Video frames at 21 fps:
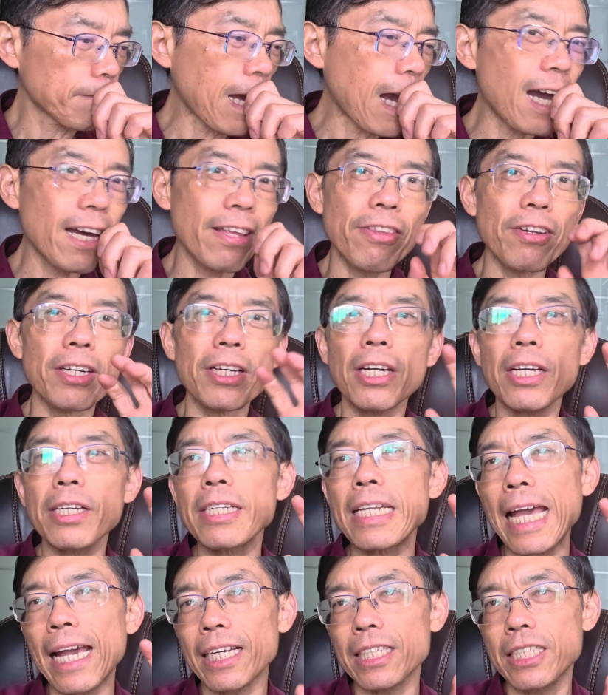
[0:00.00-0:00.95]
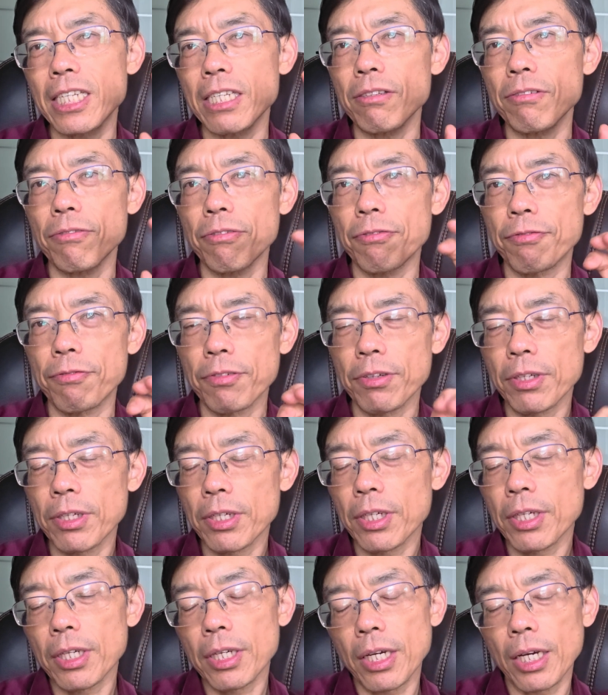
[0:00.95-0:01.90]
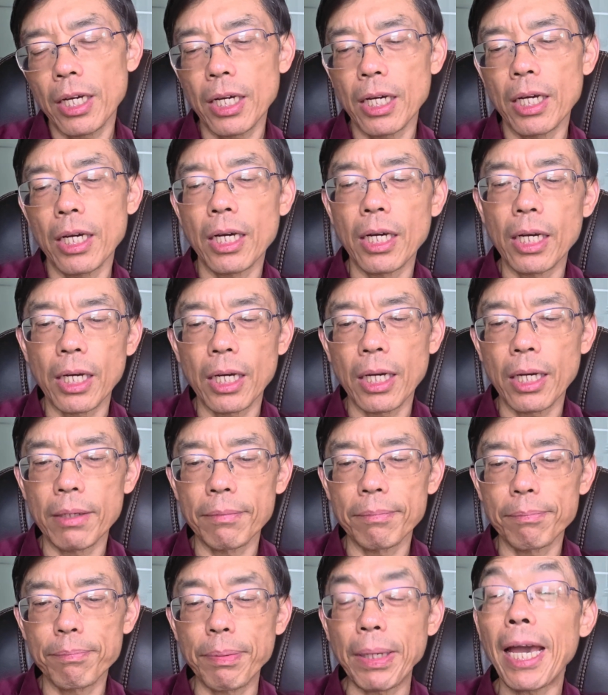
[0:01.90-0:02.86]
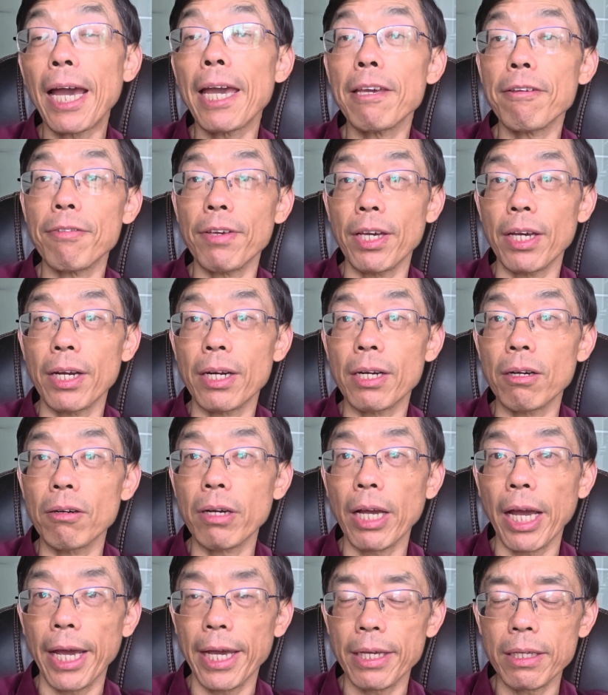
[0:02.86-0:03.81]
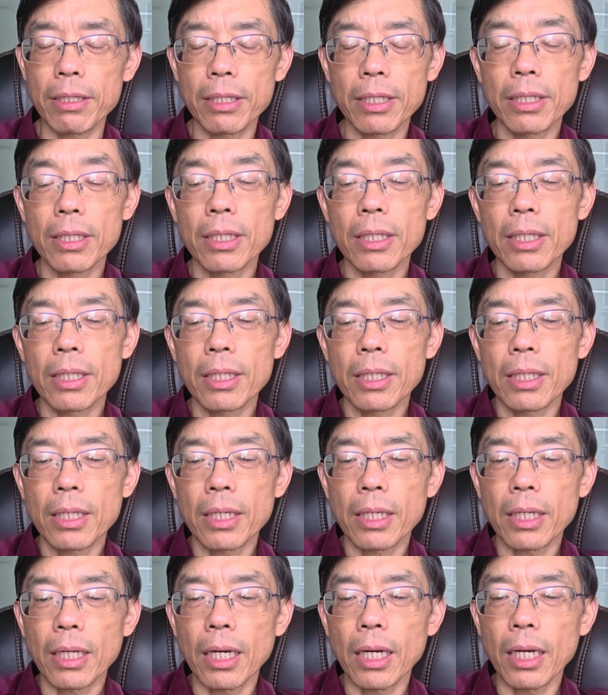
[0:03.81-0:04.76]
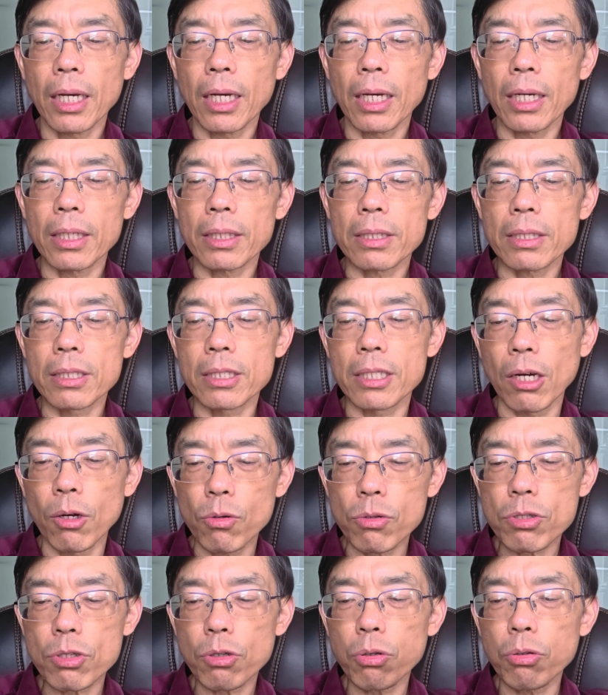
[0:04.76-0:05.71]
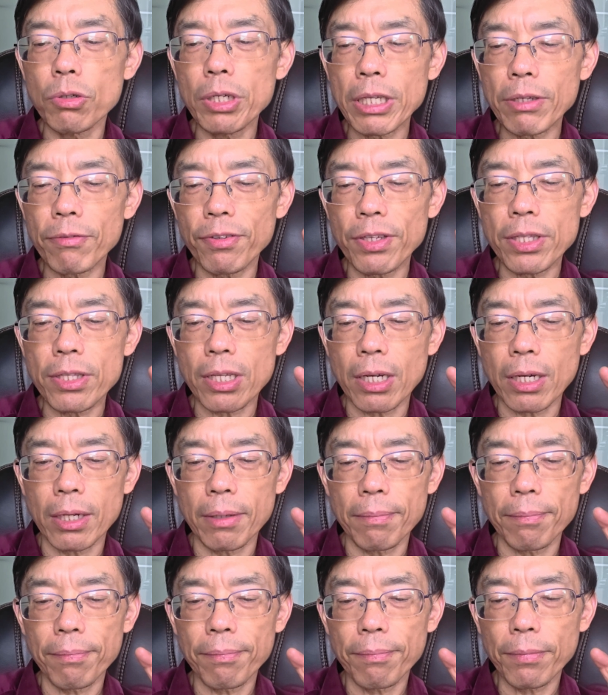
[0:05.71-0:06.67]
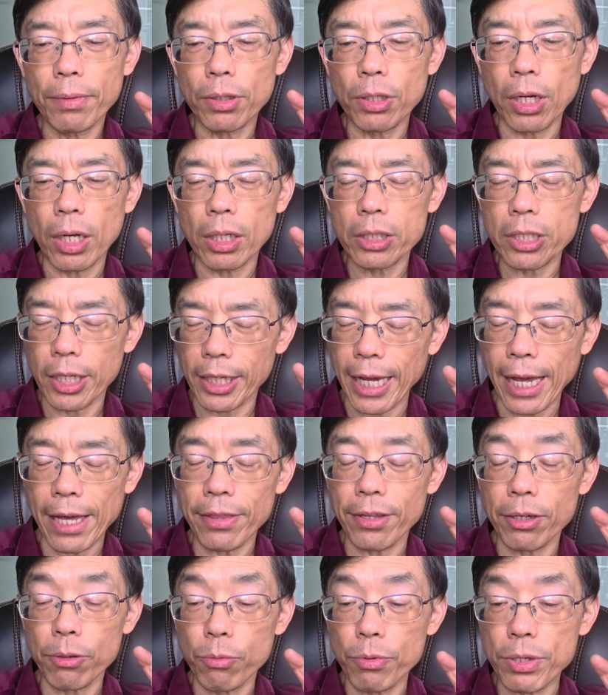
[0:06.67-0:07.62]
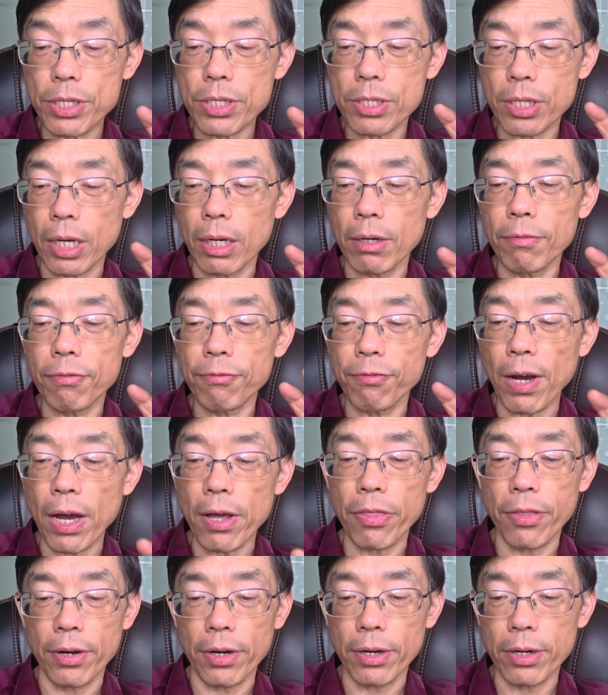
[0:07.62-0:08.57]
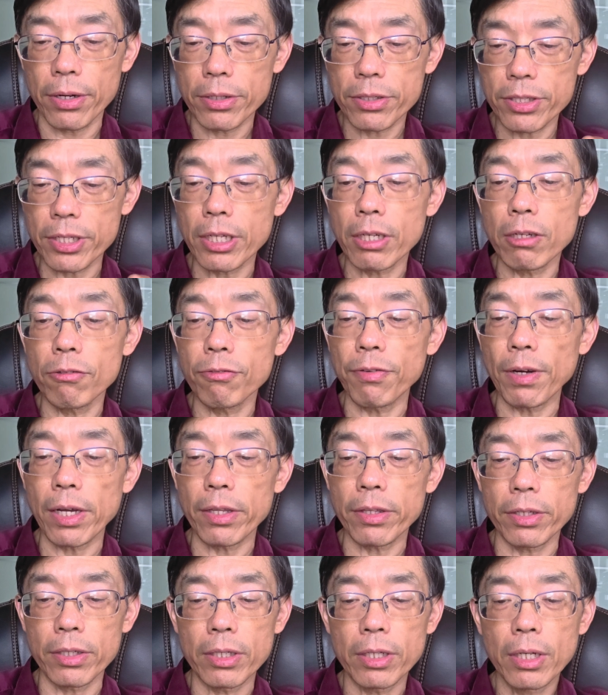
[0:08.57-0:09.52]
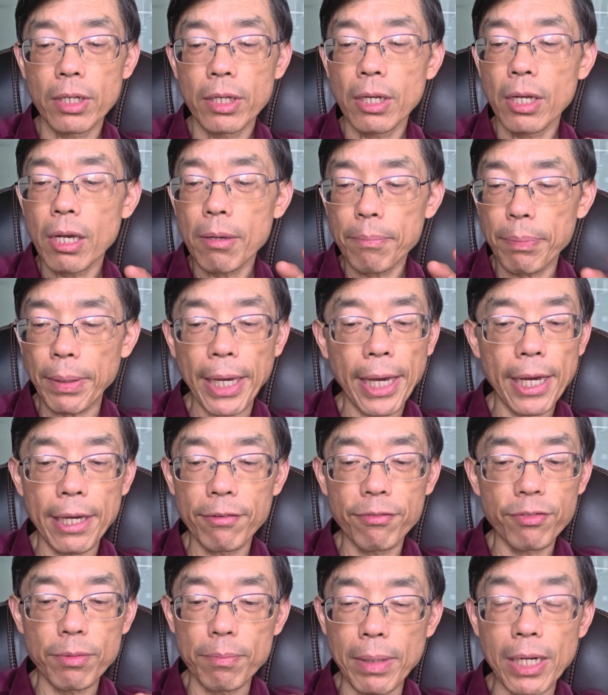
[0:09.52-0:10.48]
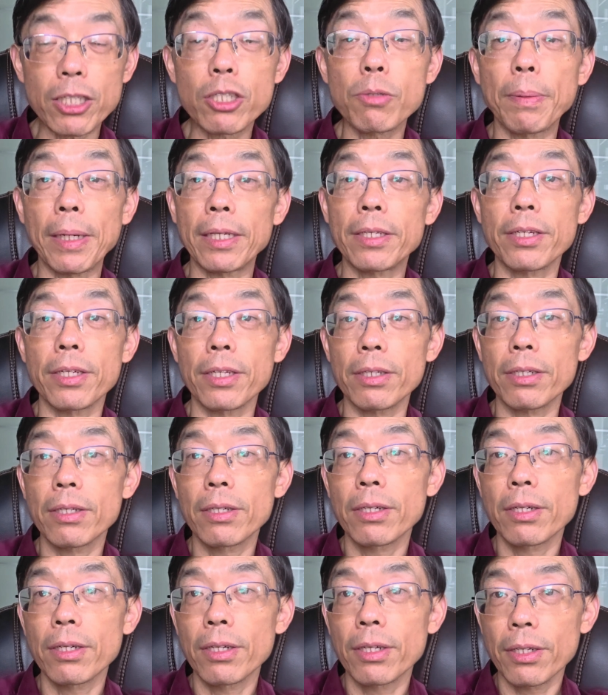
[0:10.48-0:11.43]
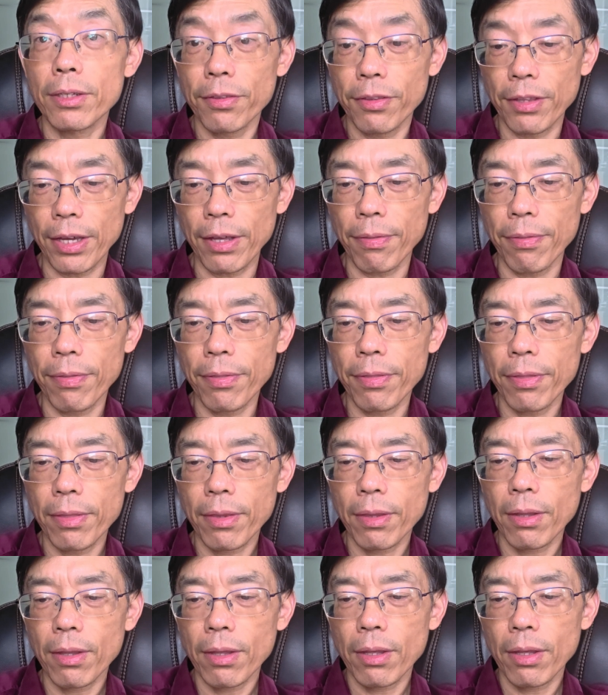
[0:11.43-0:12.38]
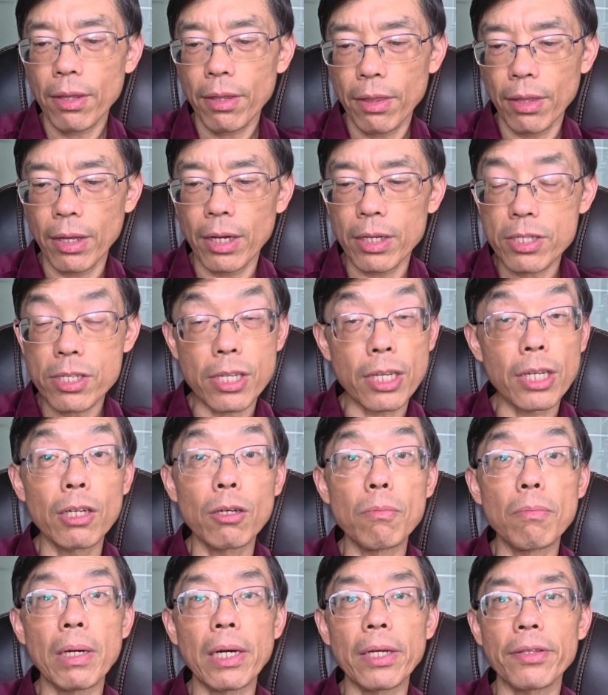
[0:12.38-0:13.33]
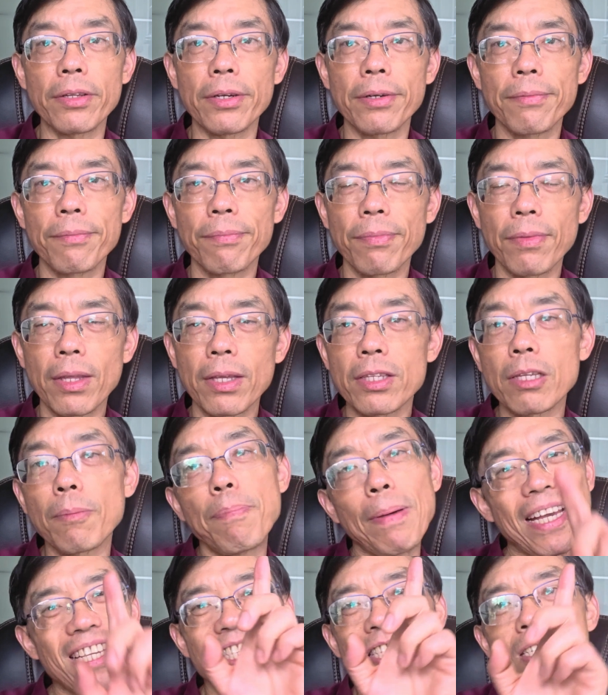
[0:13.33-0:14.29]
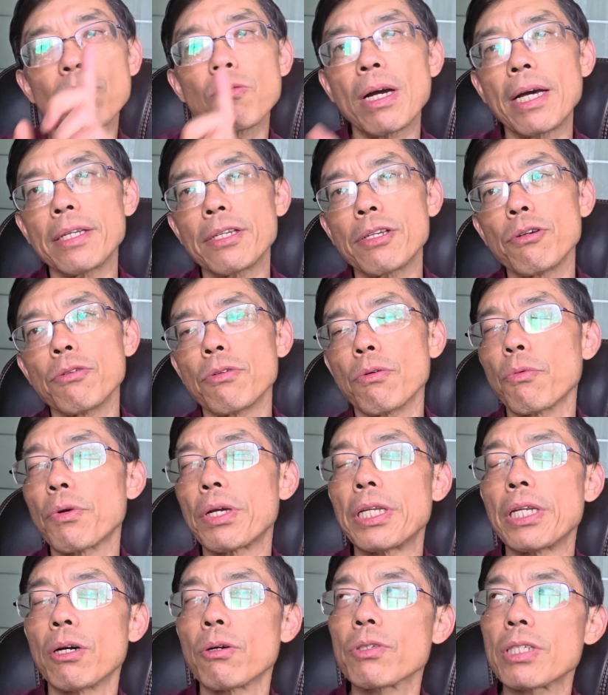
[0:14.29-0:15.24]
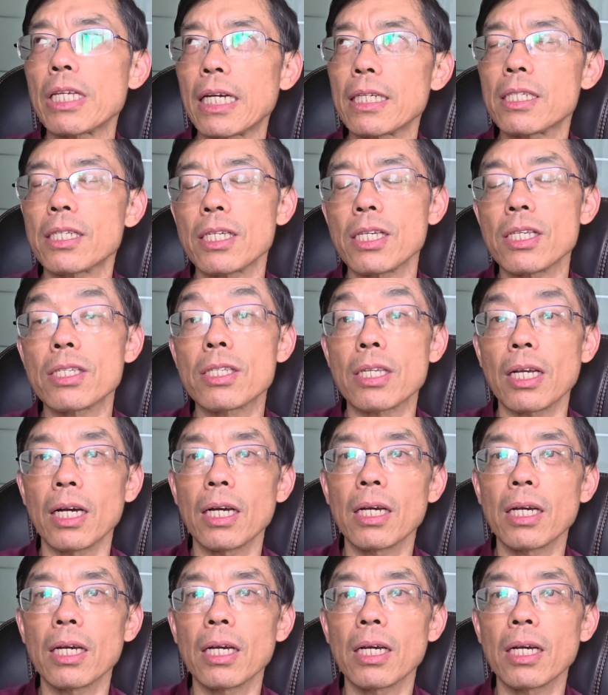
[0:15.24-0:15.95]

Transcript: other negative behavior, okay, those who live in the together with the father, single father, behaved much better than the single mother. The best one we know that is